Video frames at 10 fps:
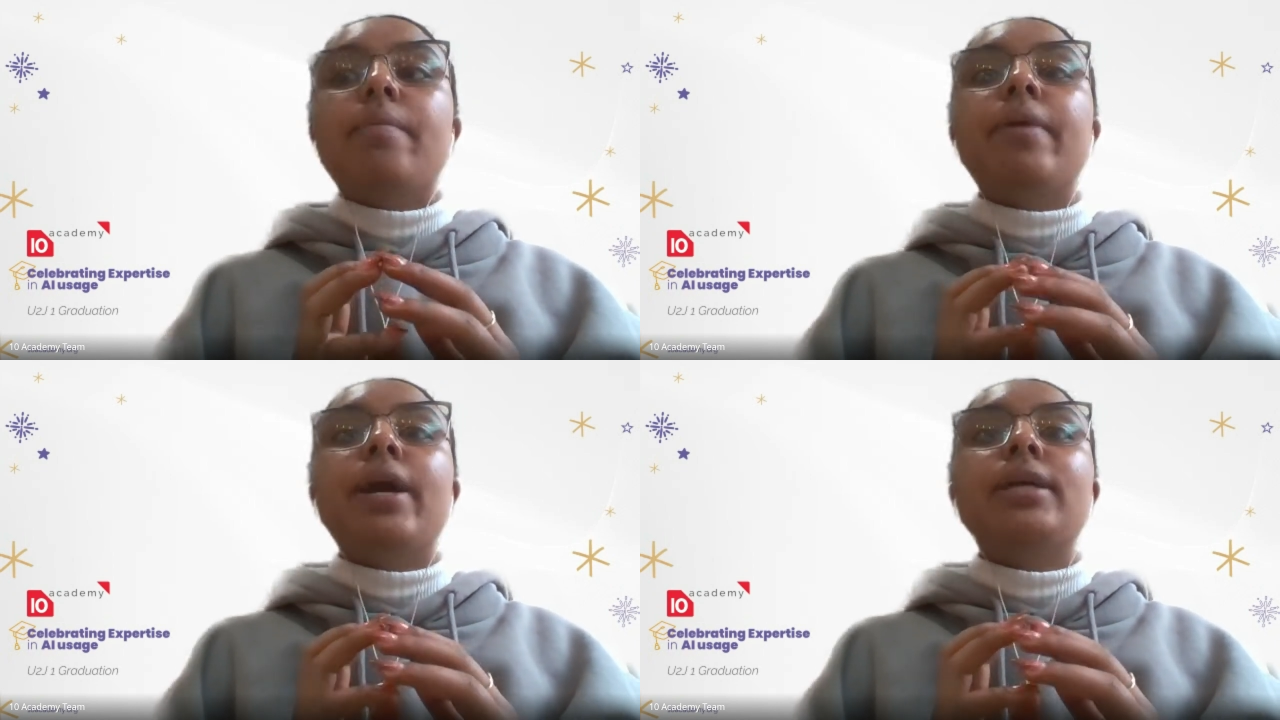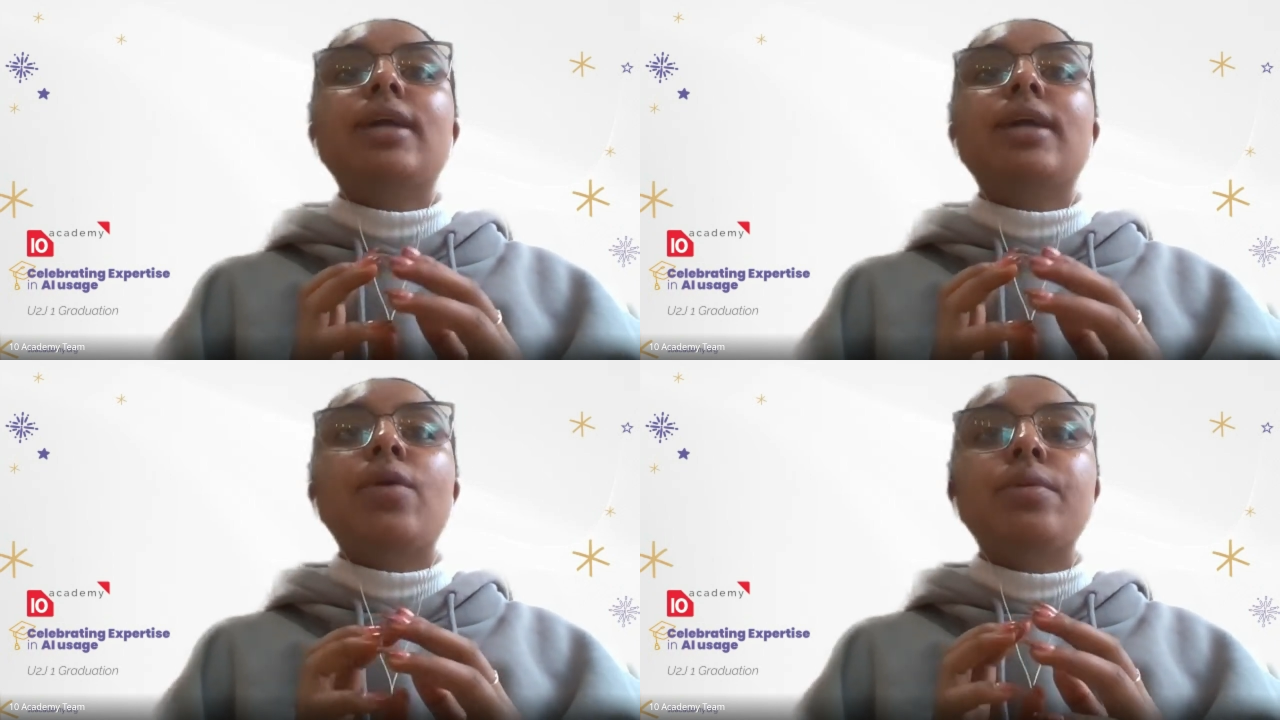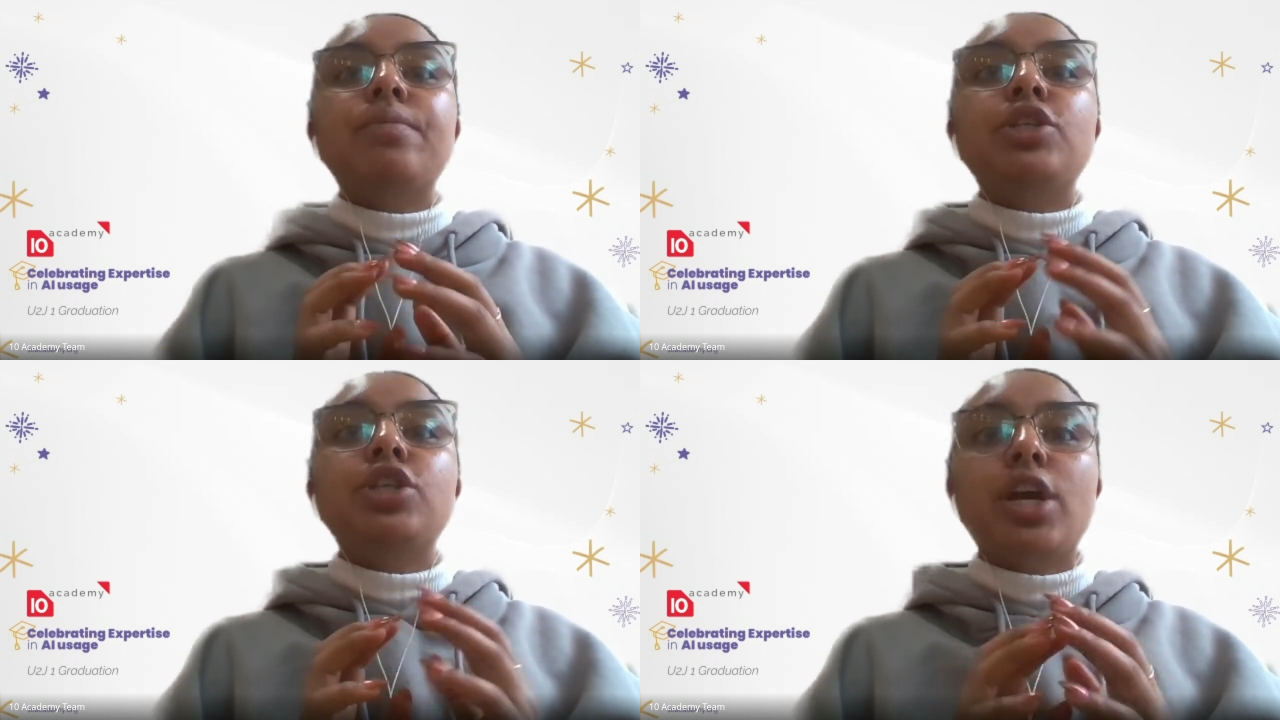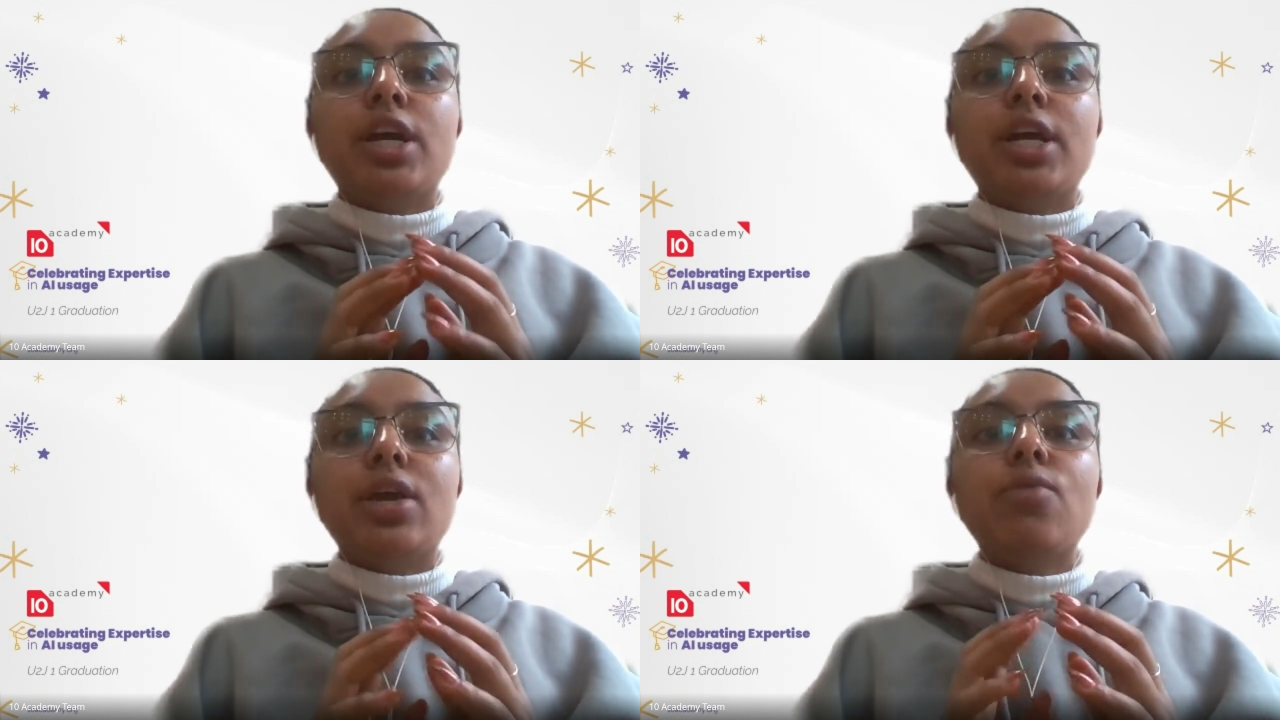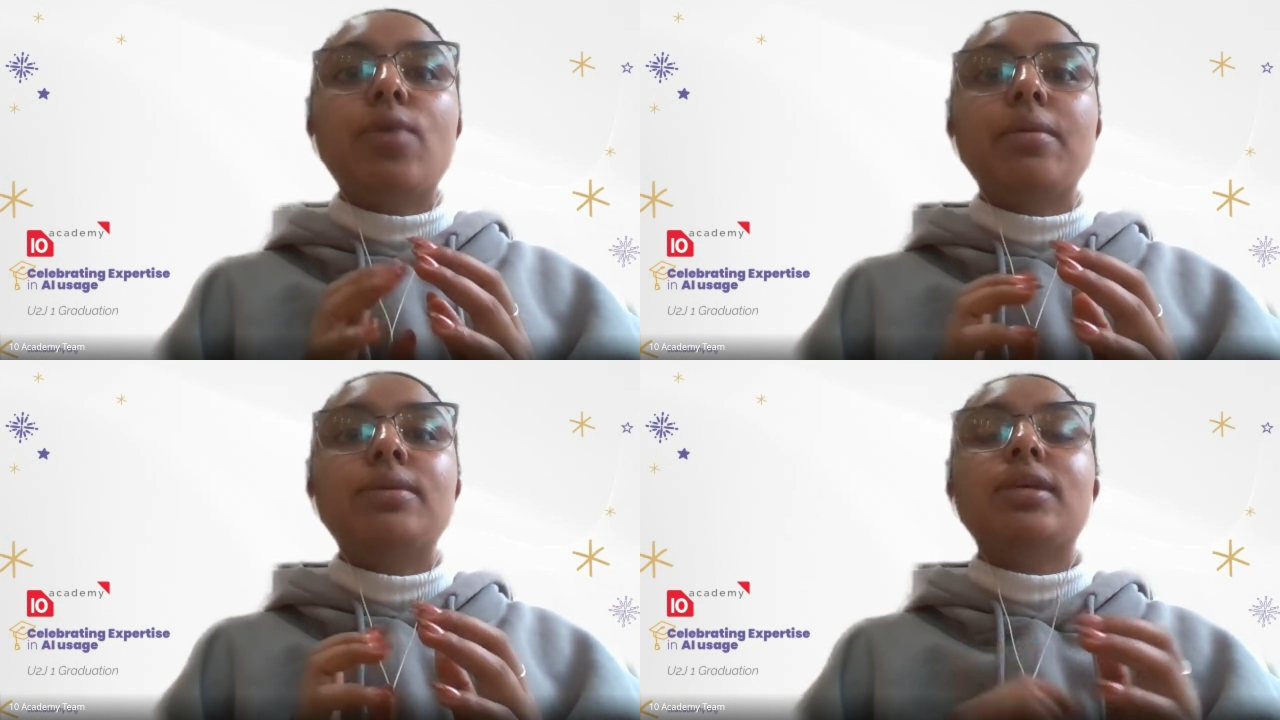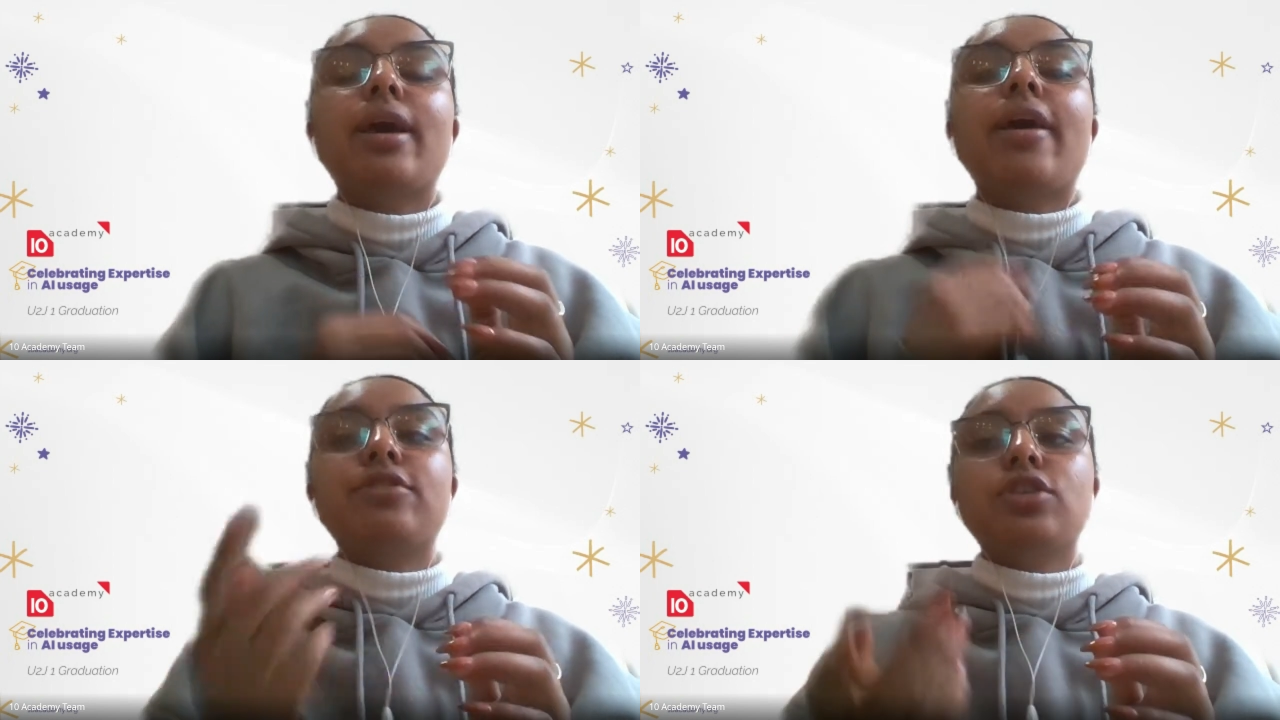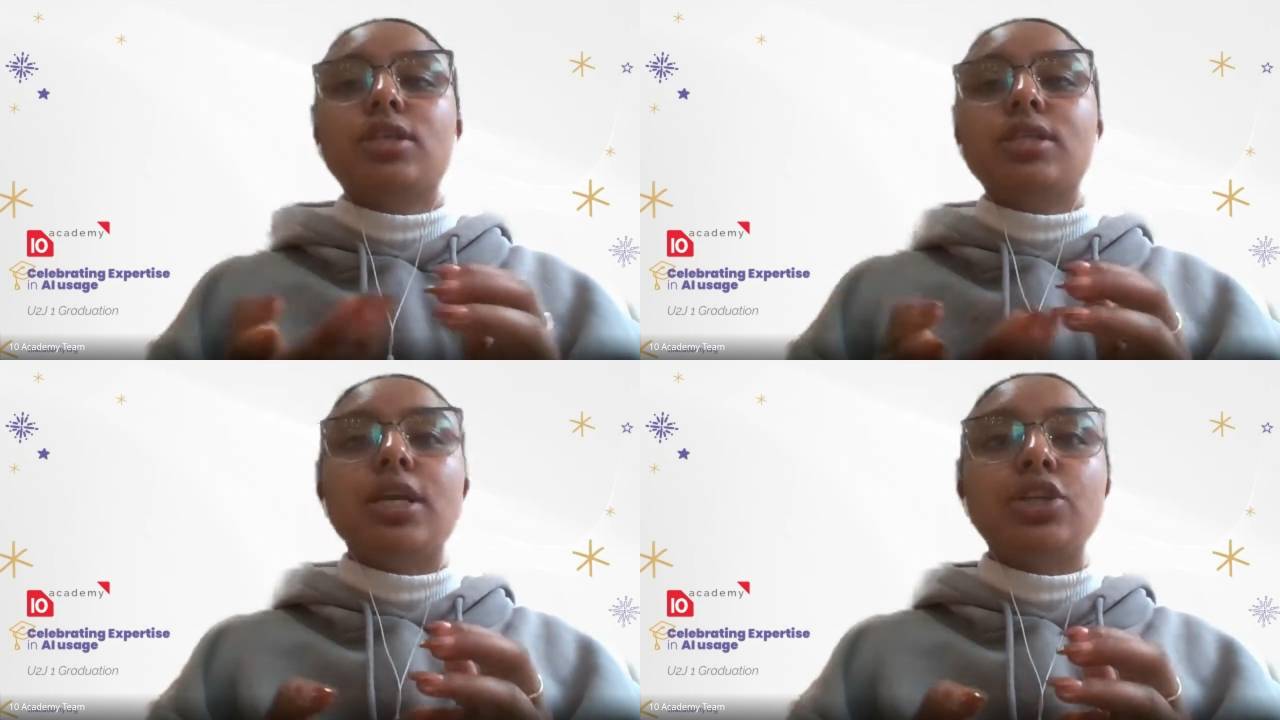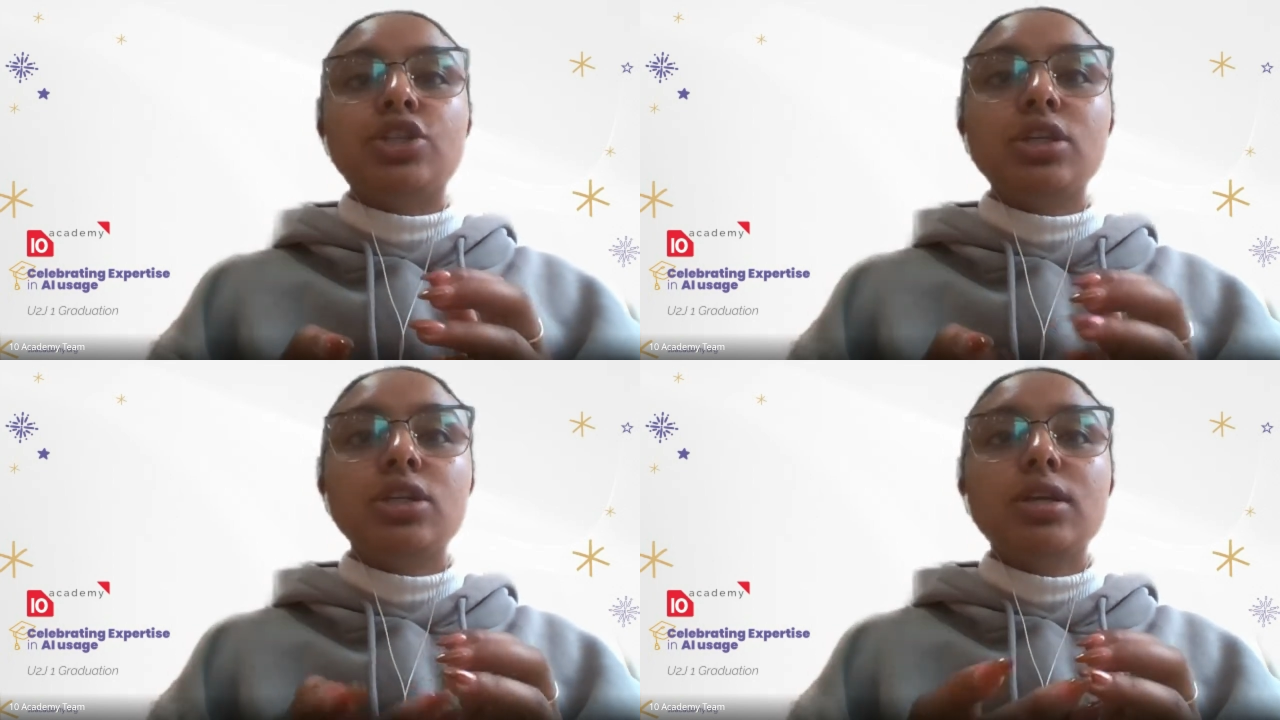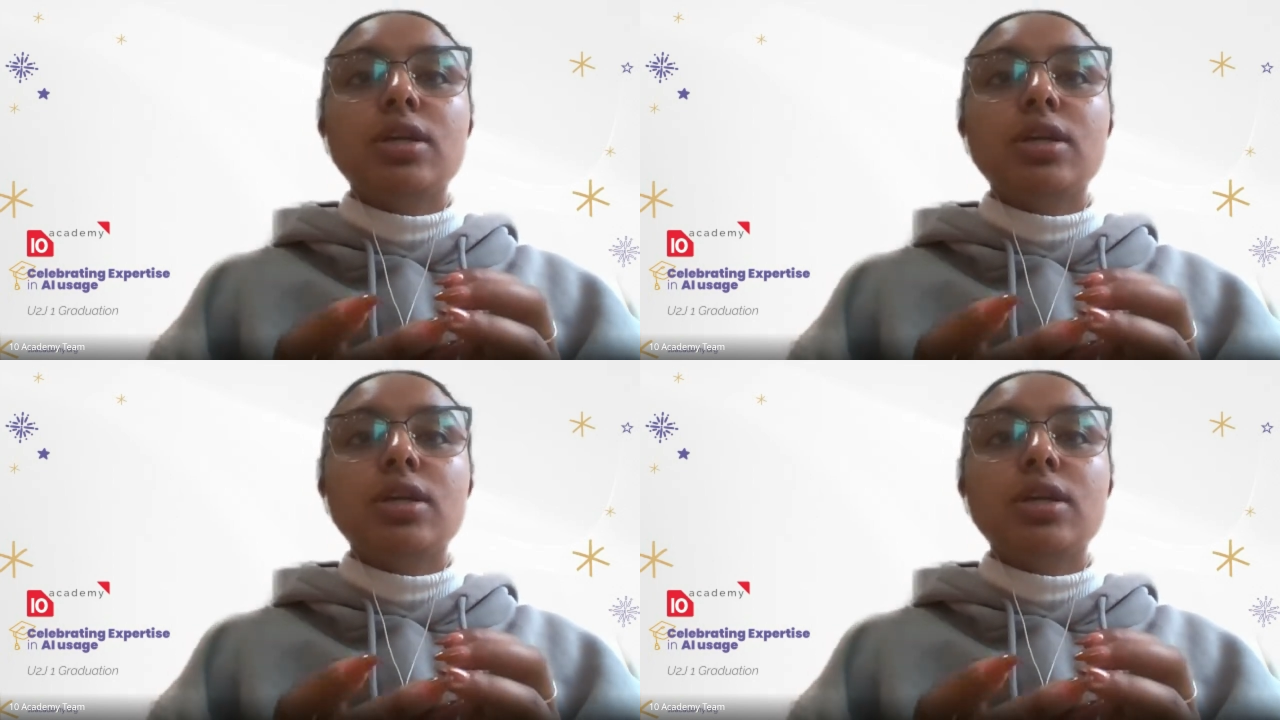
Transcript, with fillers: But I will be sharing it right after this session